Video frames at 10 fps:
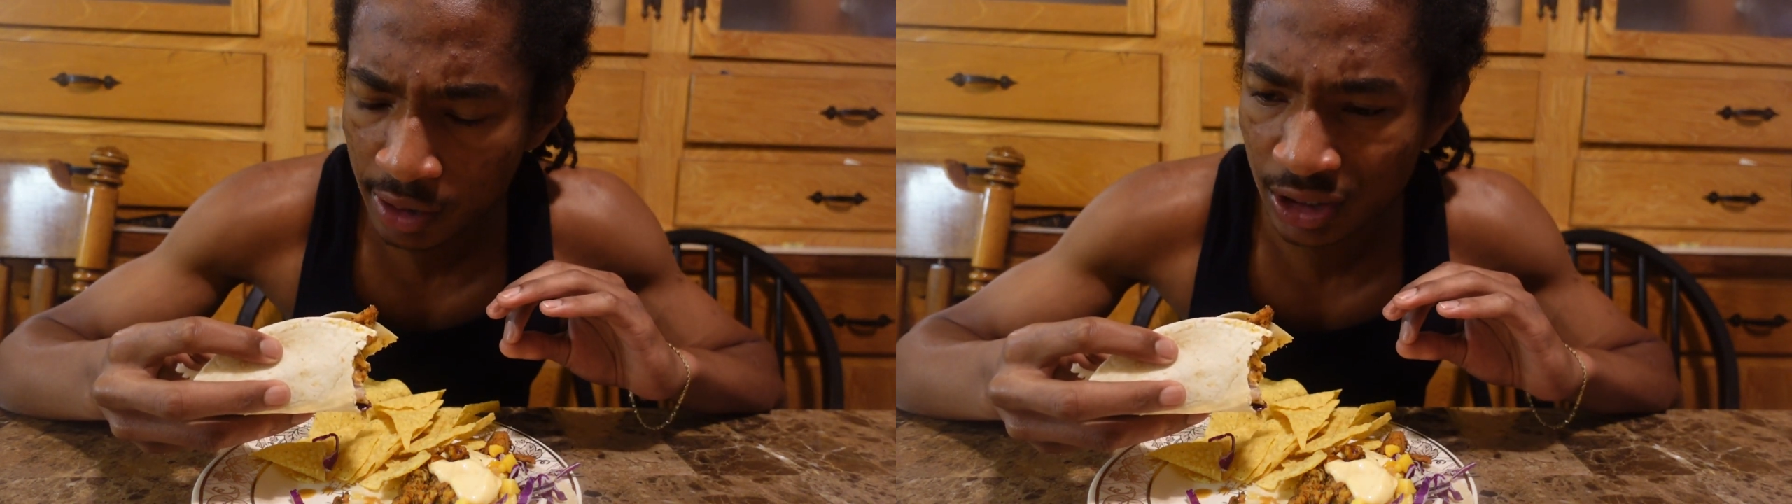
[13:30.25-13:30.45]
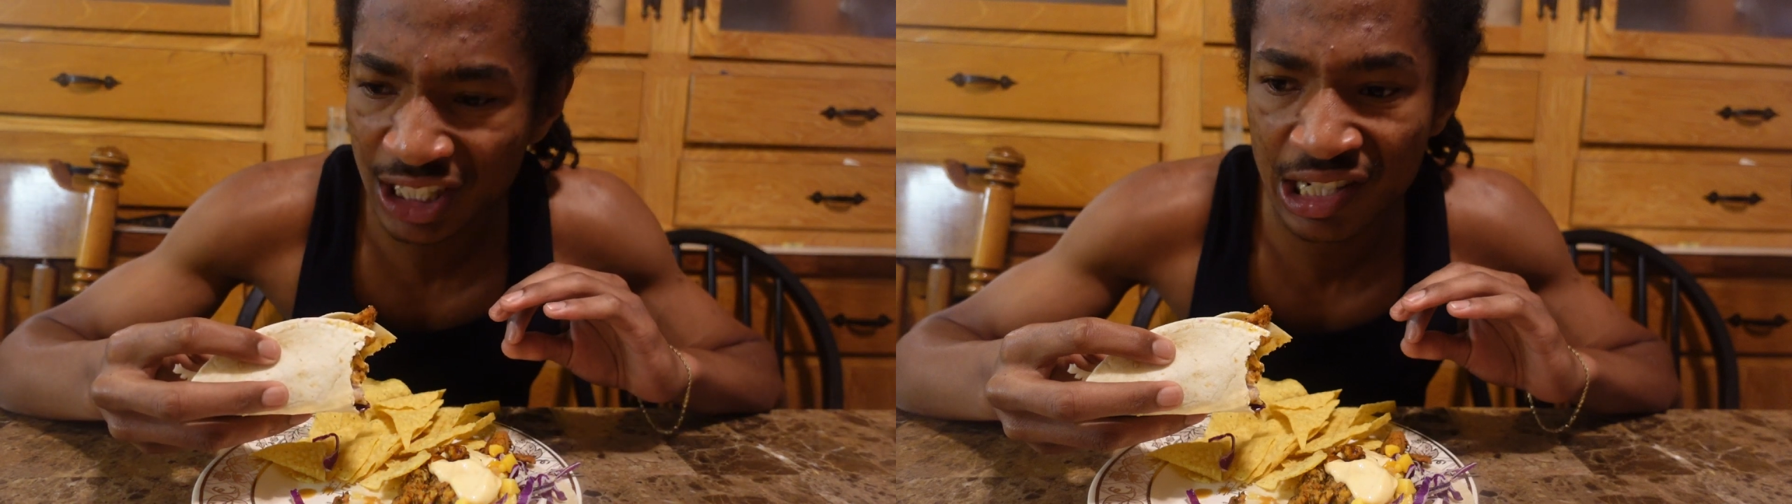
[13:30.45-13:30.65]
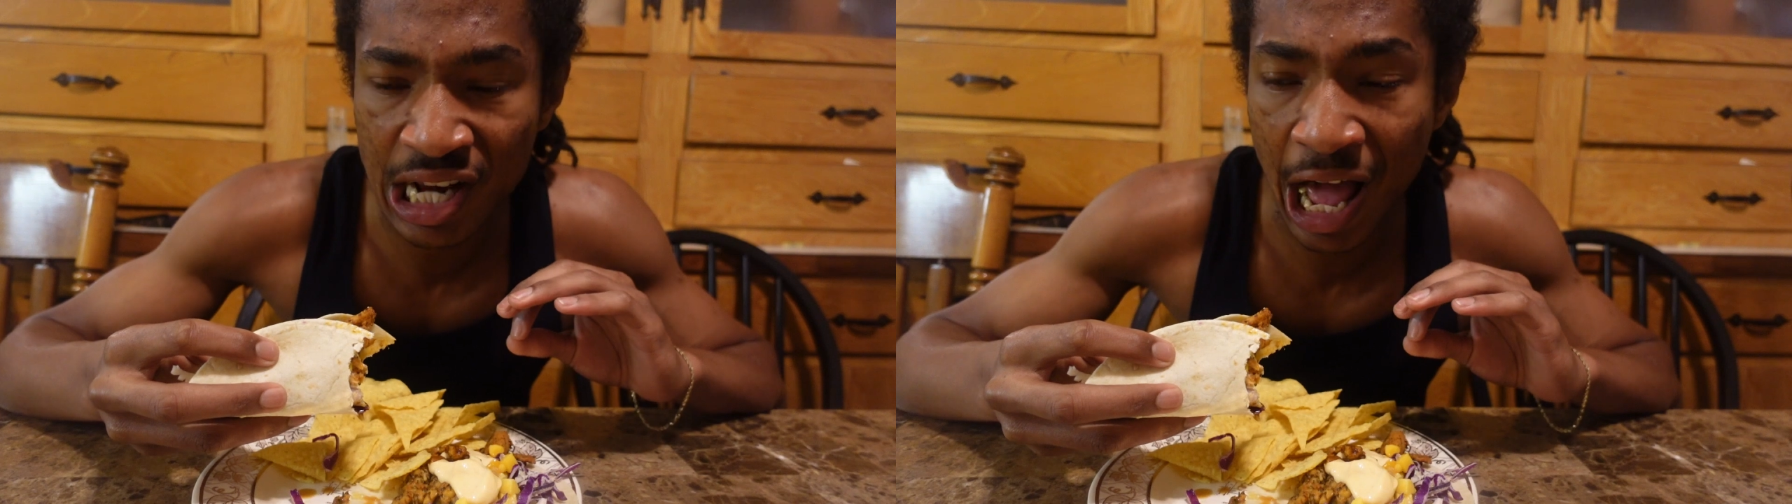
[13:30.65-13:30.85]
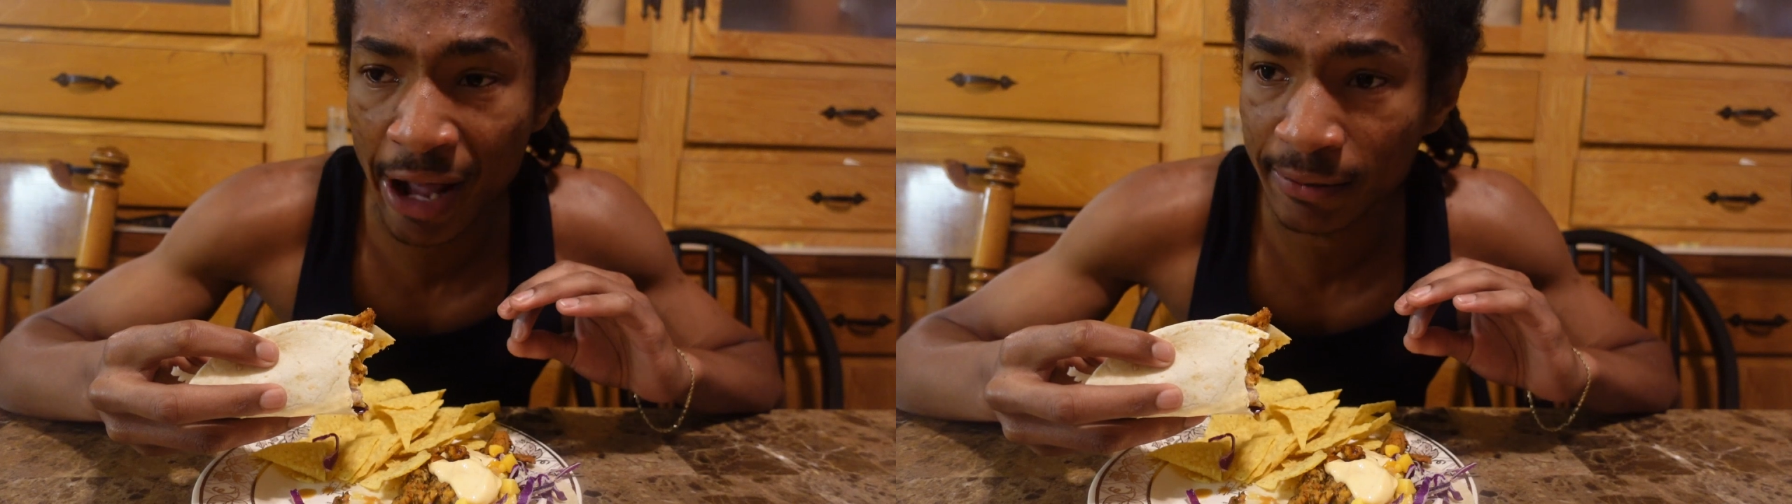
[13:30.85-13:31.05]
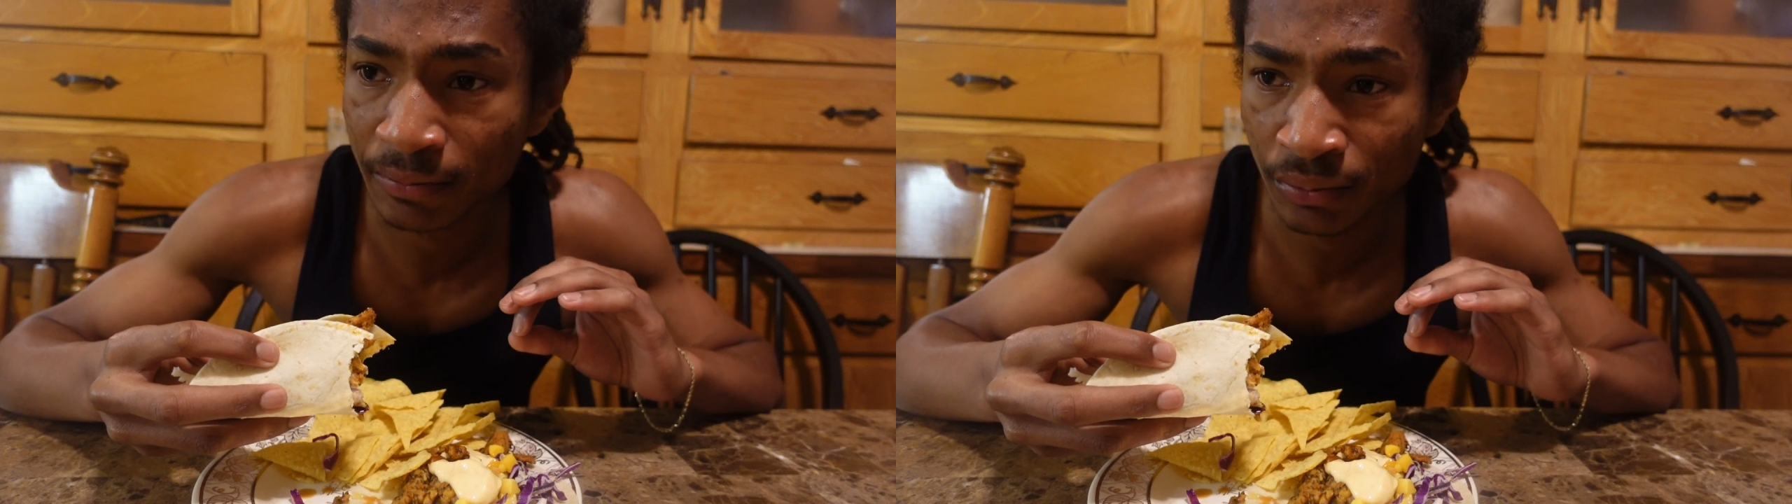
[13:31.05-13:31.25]
It's
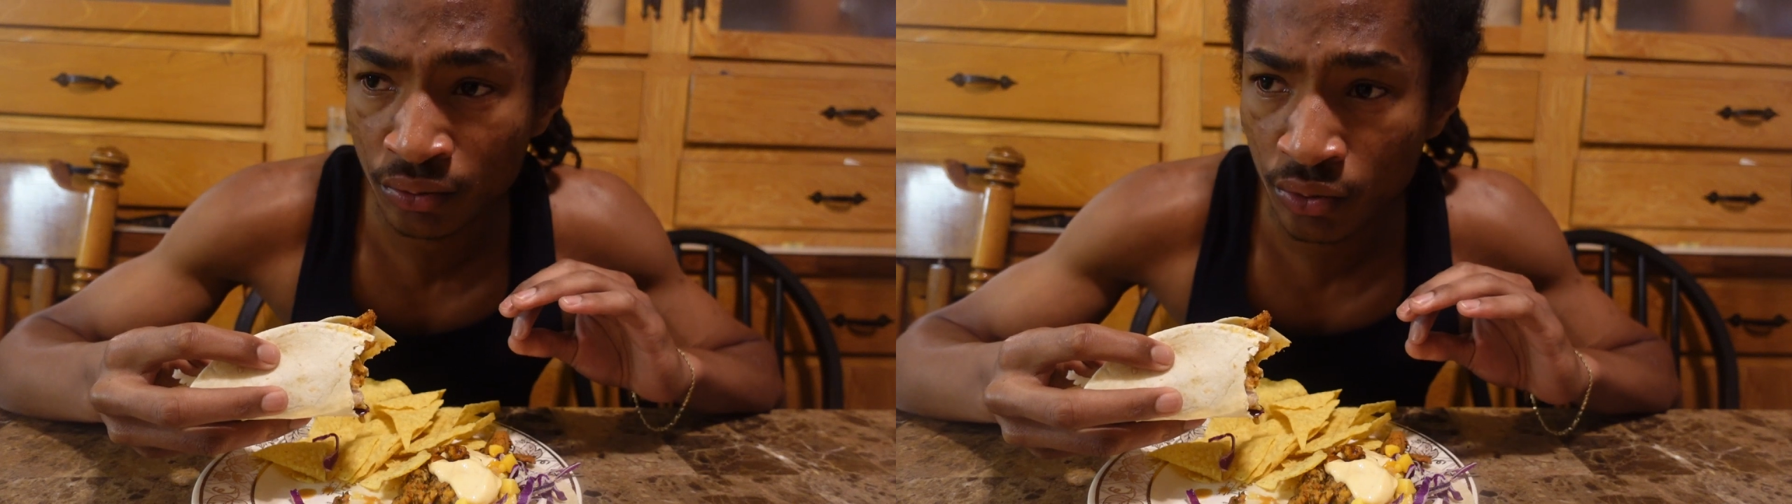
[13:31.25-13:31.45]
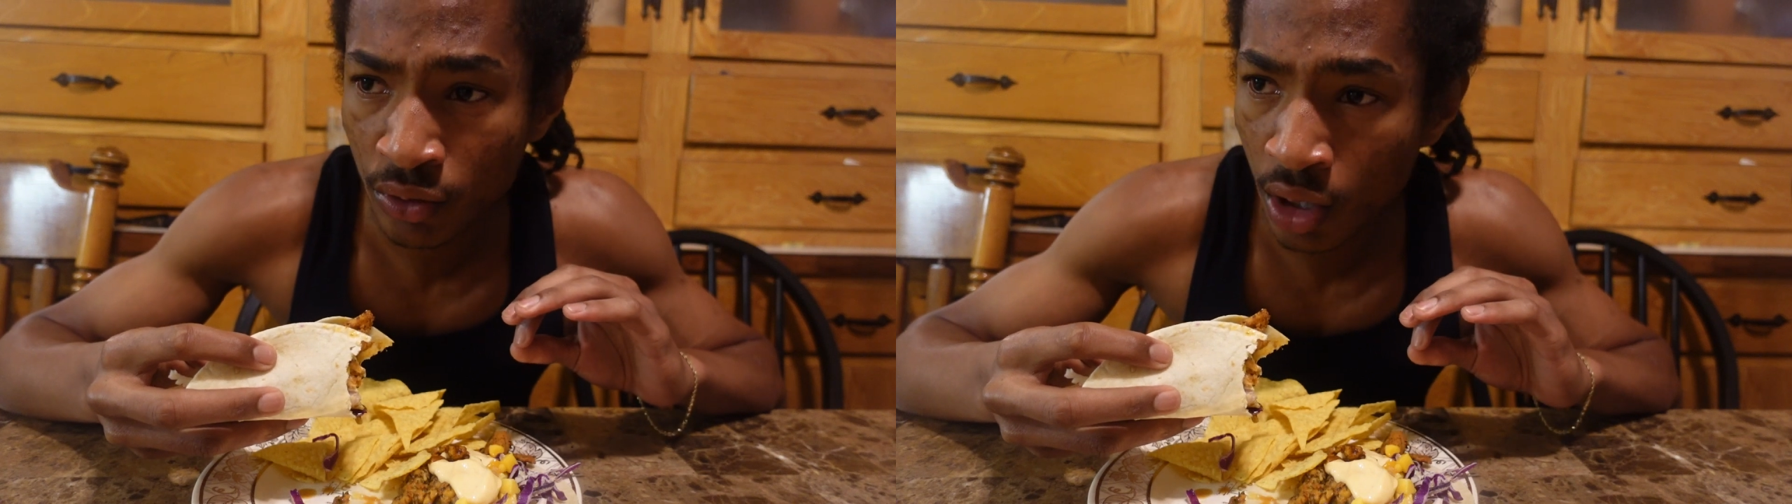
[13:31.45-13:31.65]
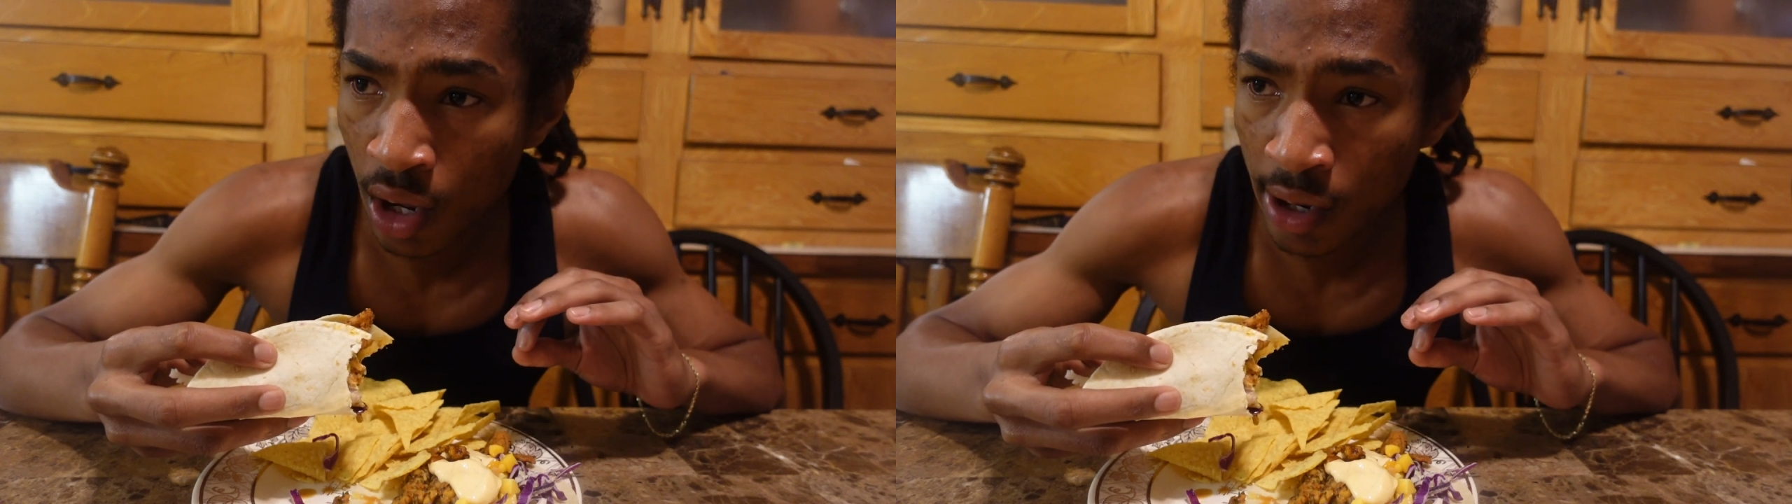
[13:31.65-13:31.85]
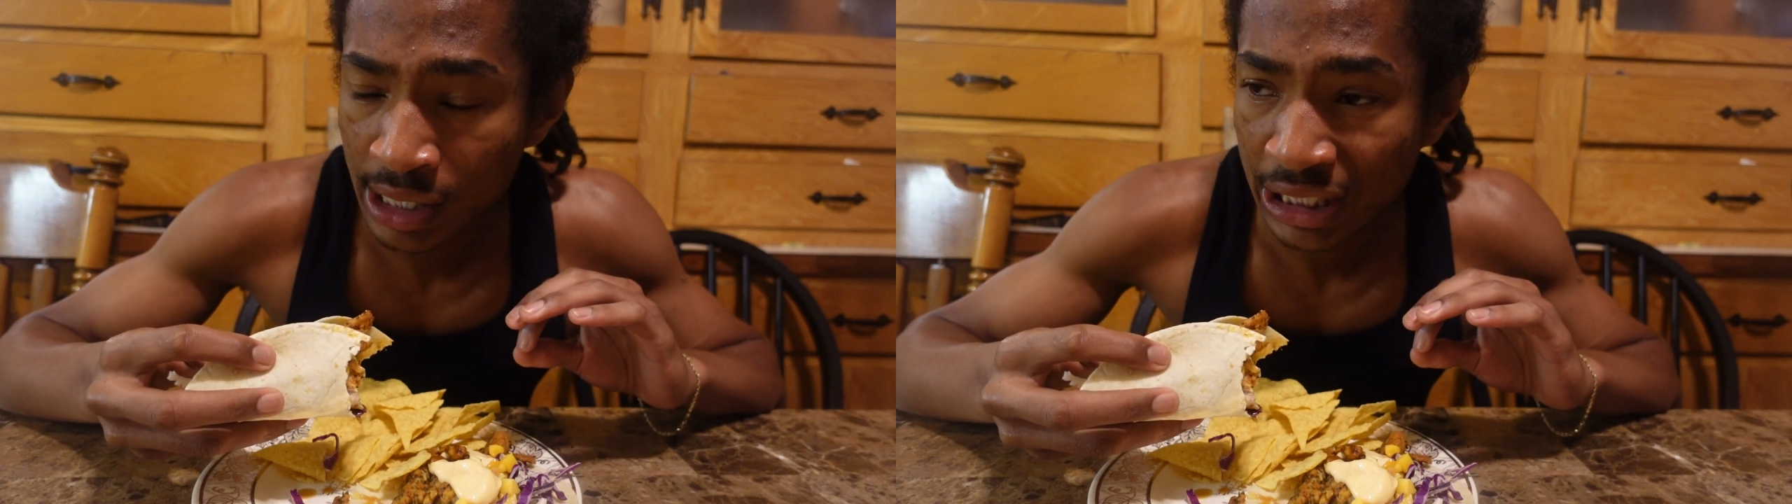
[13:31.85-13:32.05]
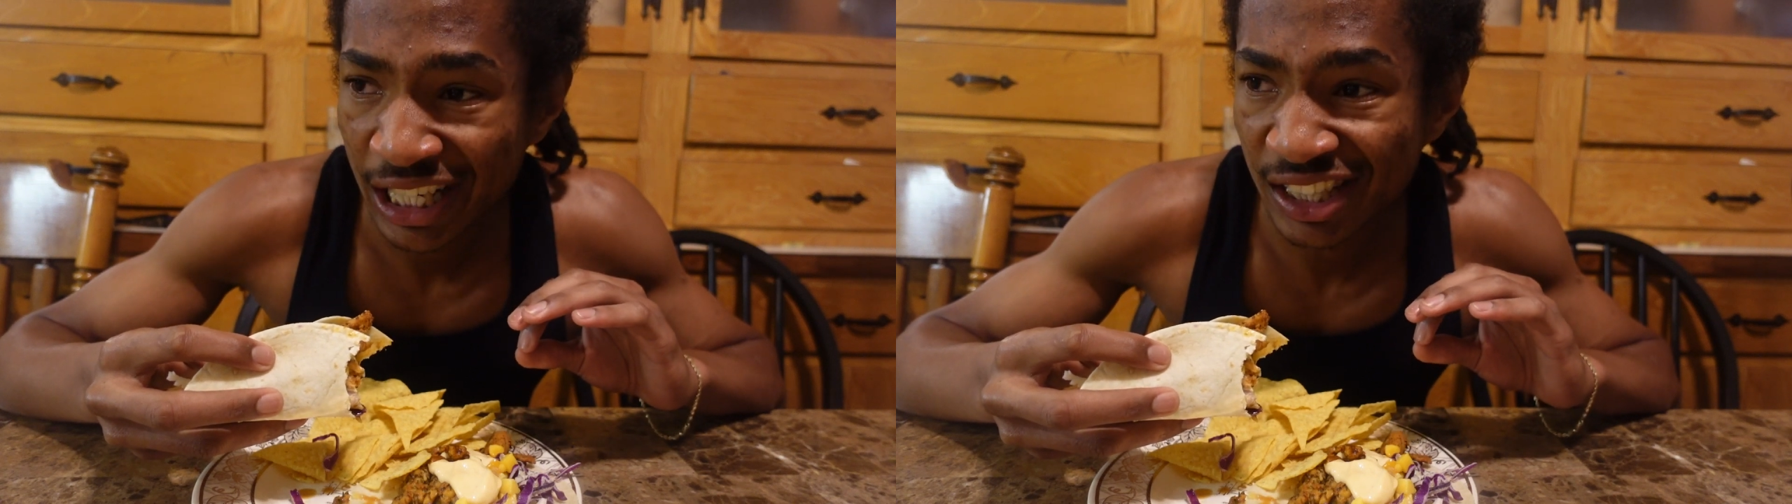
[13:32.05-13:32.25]
like,
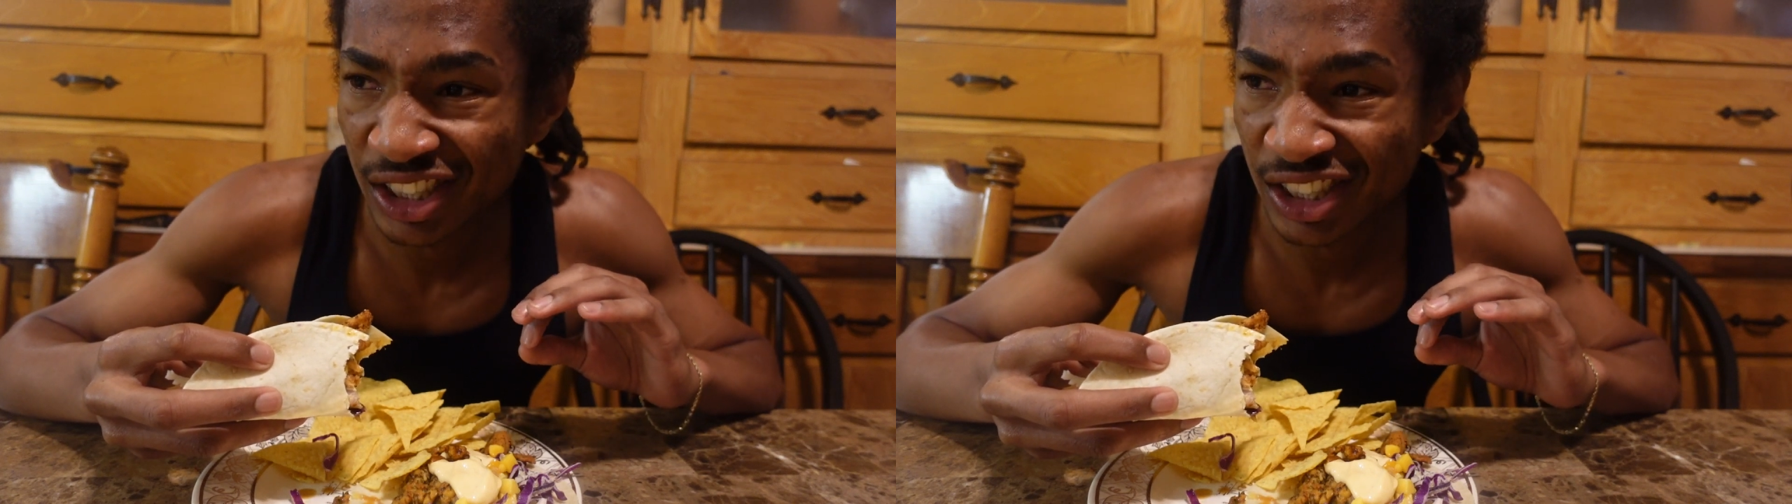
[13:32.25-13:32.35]
it's